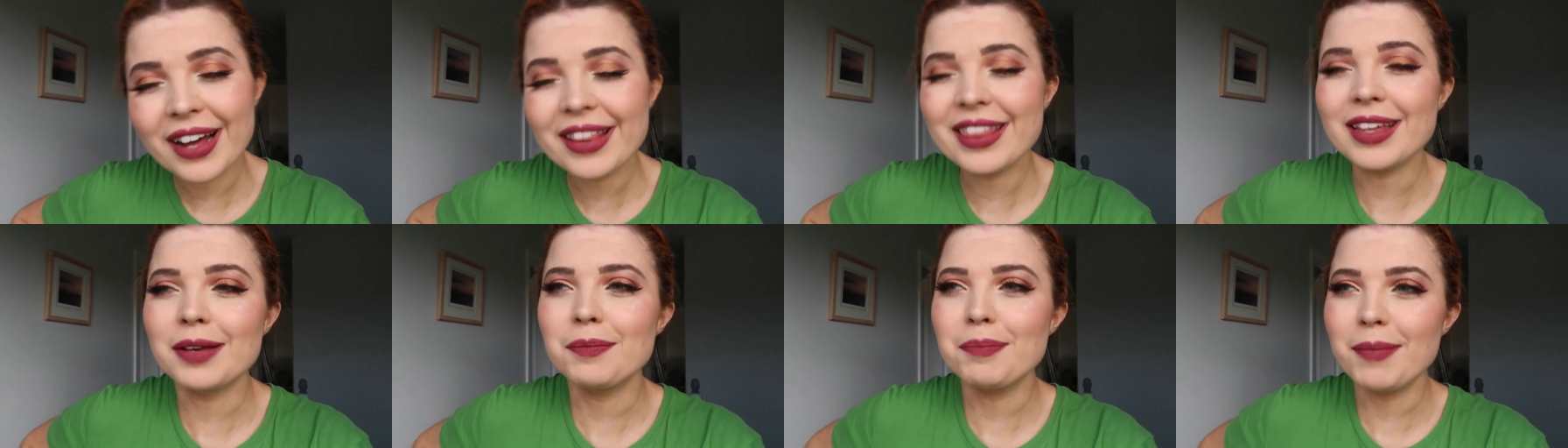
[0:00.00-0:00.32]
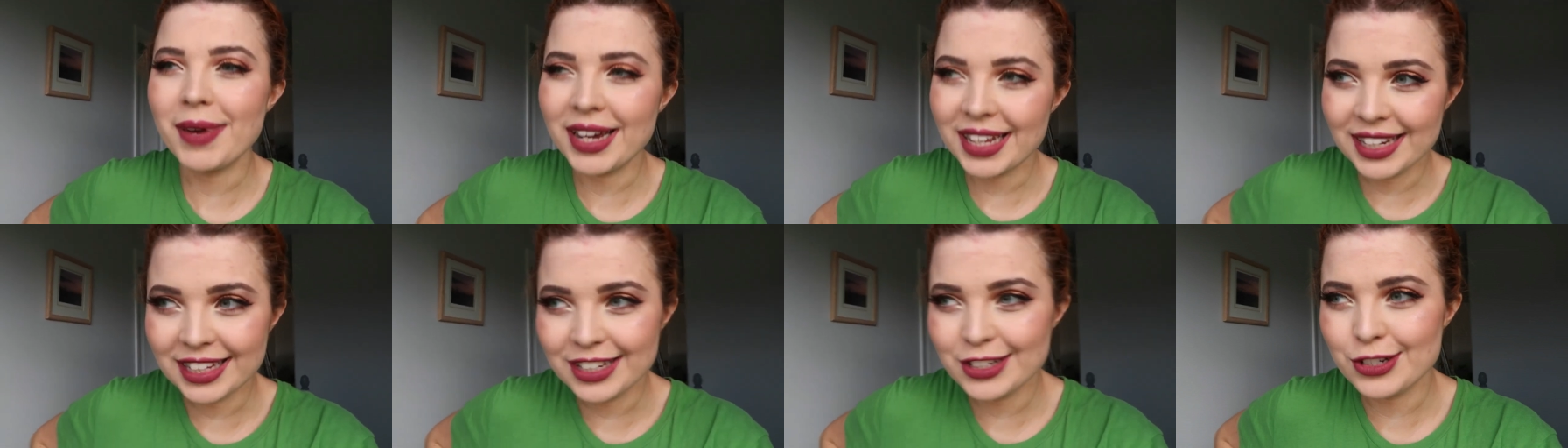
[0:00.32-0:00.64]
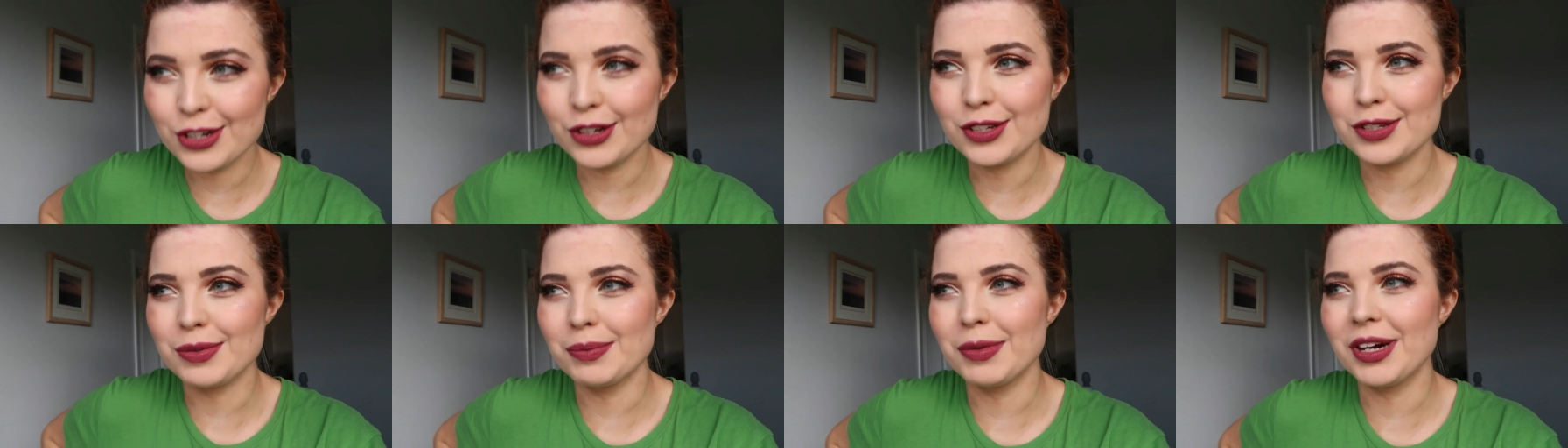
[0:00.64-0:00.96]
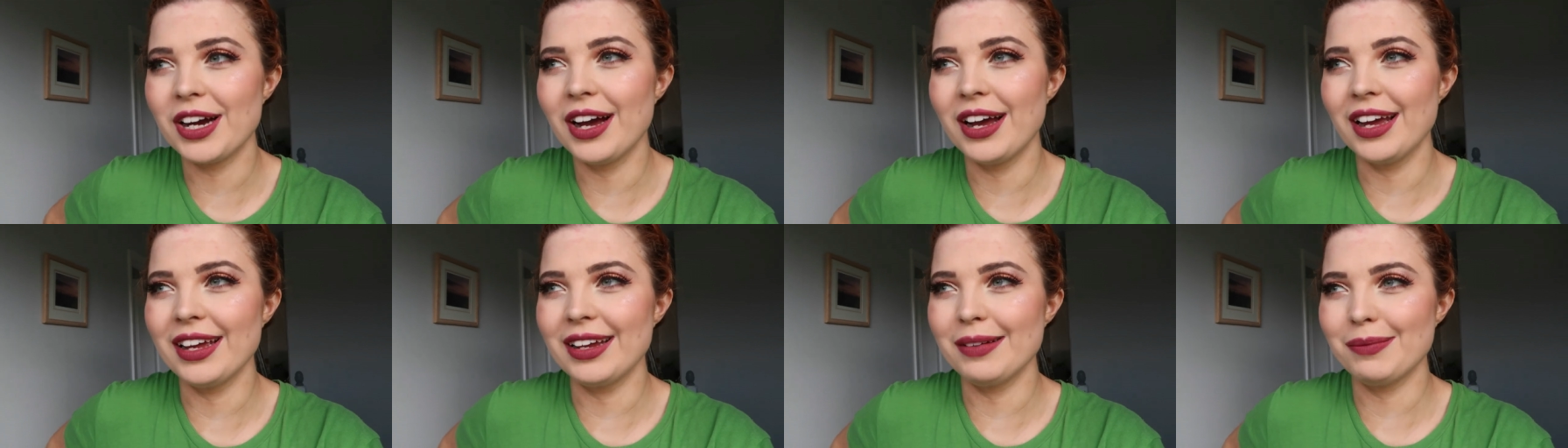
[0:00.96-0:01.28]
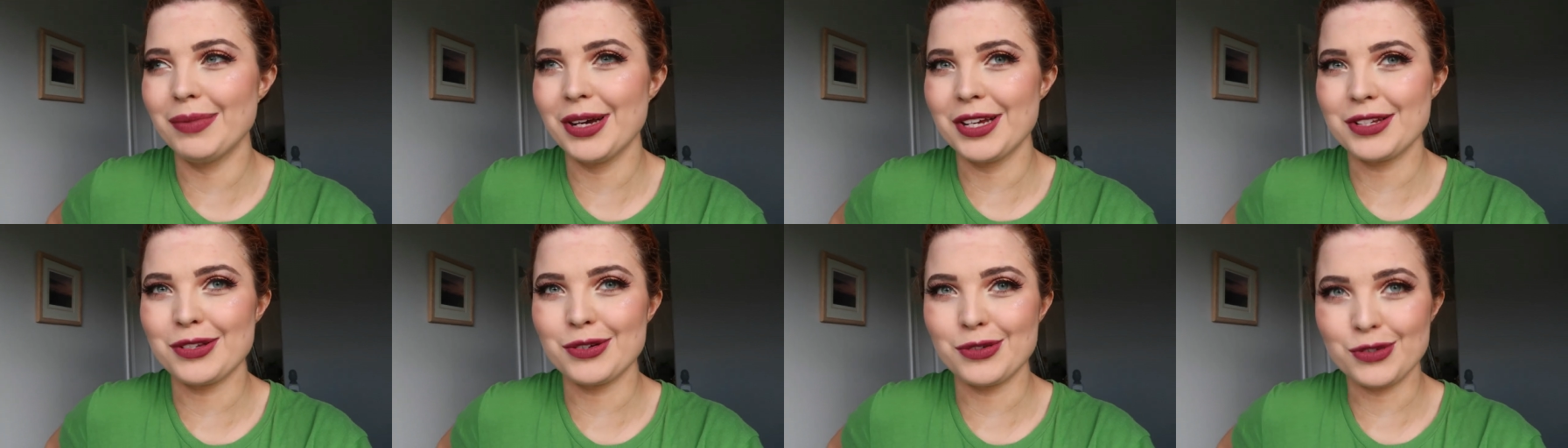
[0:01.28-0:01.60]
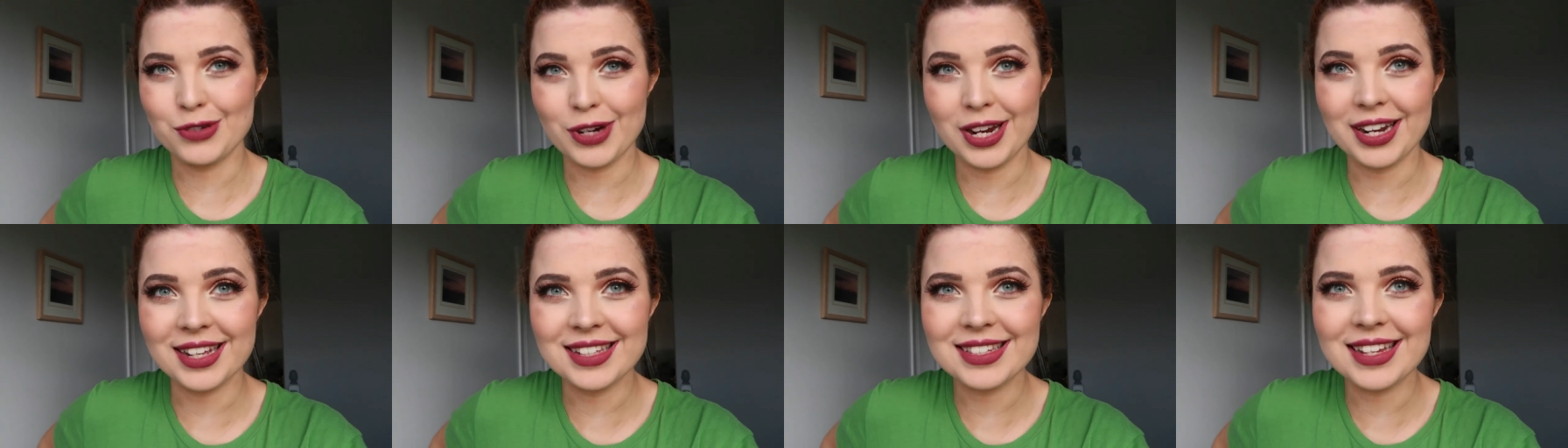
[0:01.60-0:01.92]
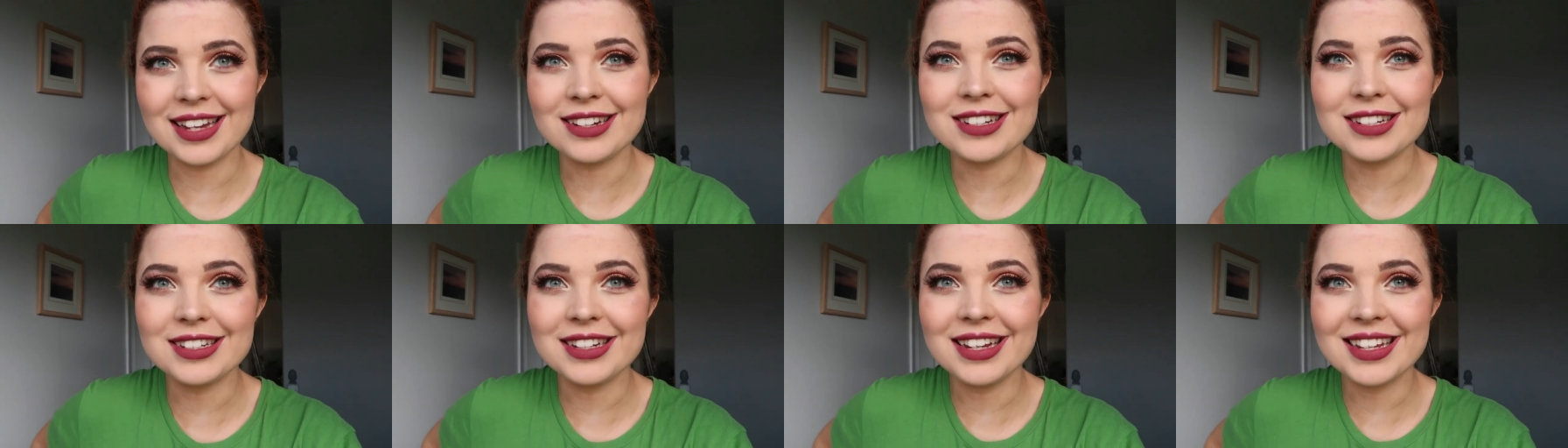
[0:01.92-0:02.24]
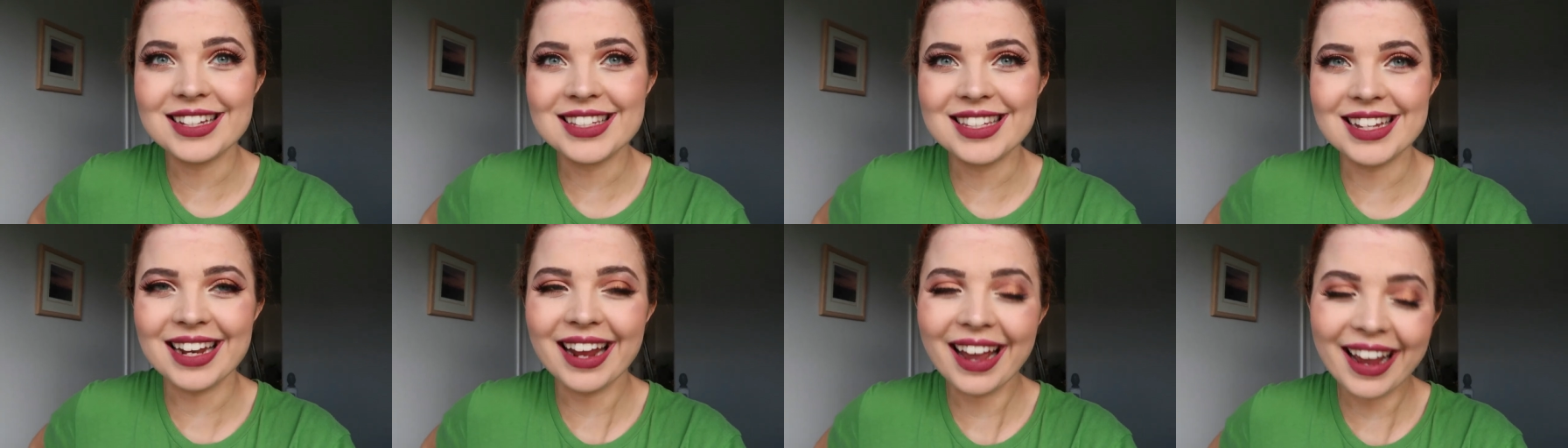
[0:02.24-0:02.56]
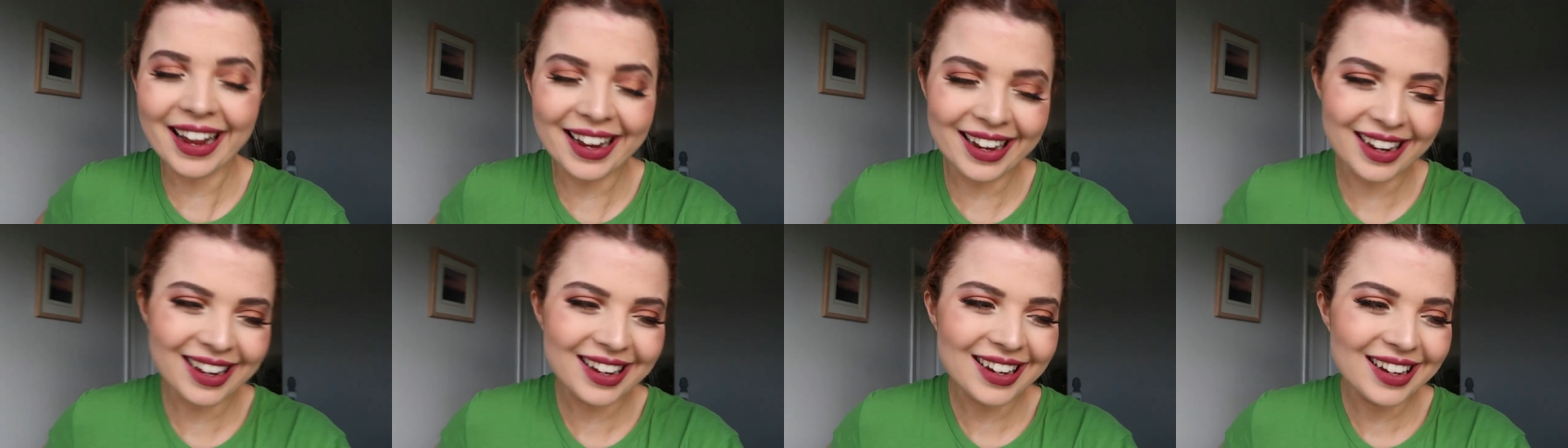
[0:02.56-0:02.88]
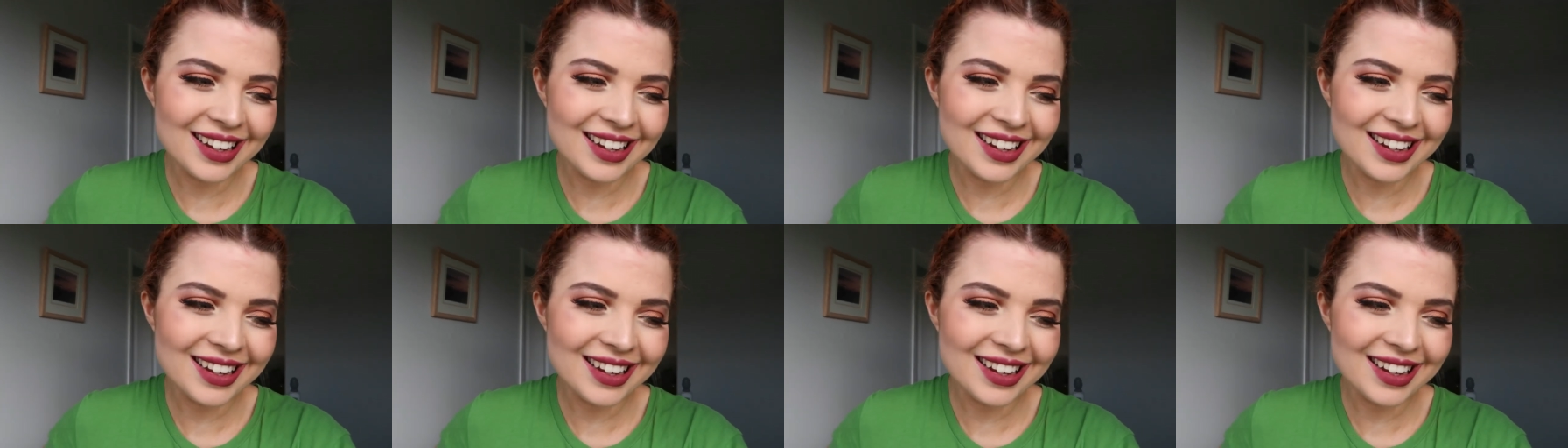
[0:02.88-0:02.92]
I think mainly due to my personal training session yesterday.